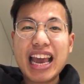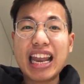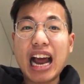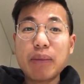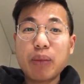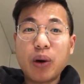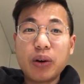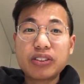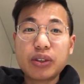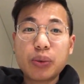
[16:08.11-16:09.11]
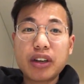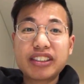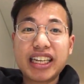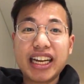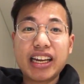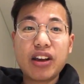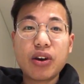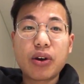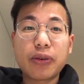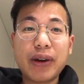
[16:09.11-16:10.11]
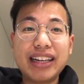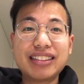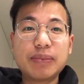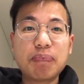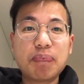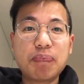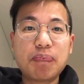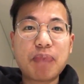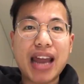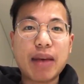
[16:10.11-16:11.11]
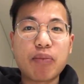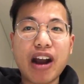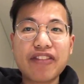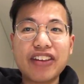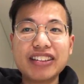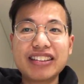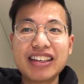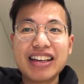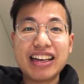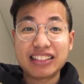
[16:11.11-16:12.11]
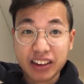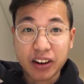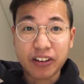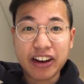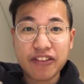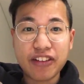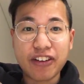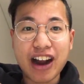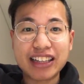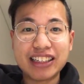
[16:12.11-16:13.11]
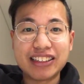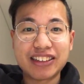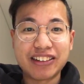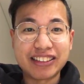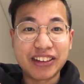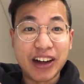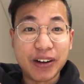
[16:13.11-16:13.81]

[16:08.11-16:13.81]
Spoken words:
And I'm also watching Hori's Bed and Breakfast. It's a Korean variety show as well.